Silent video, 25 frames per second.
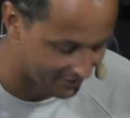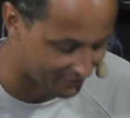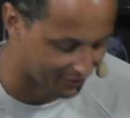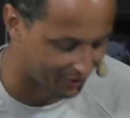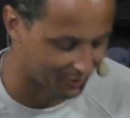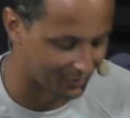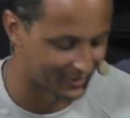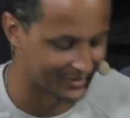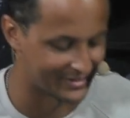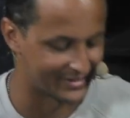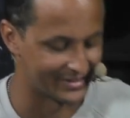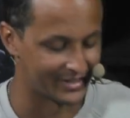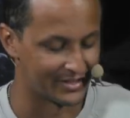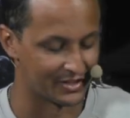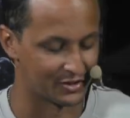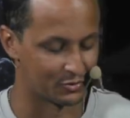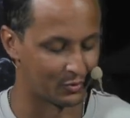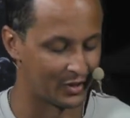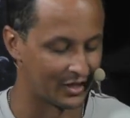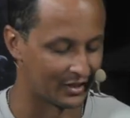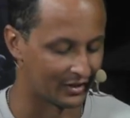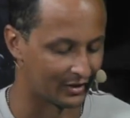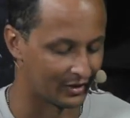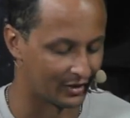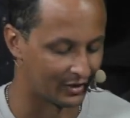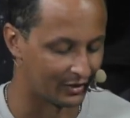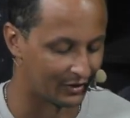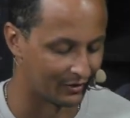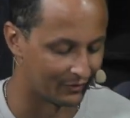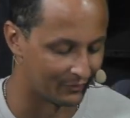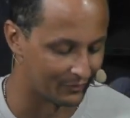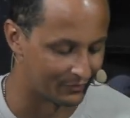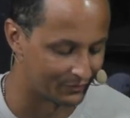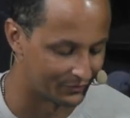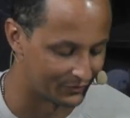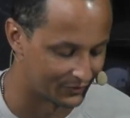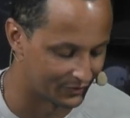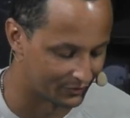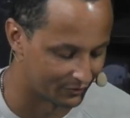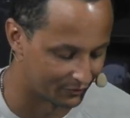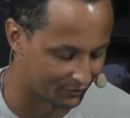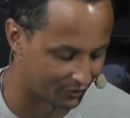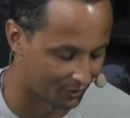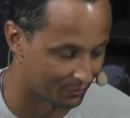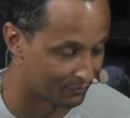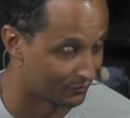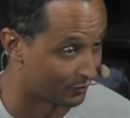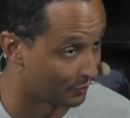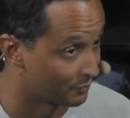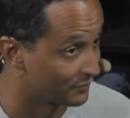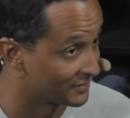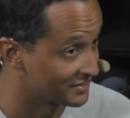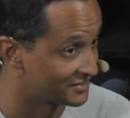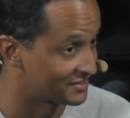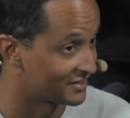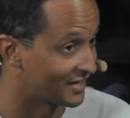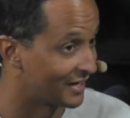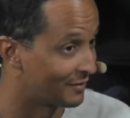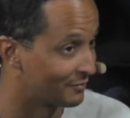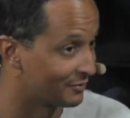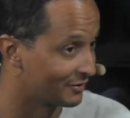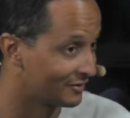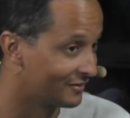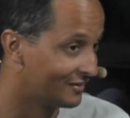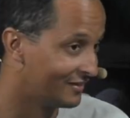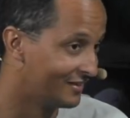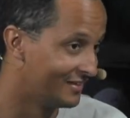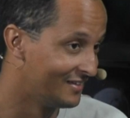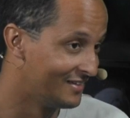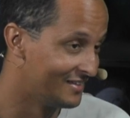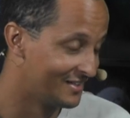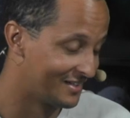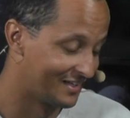have a question as well from this Samuel.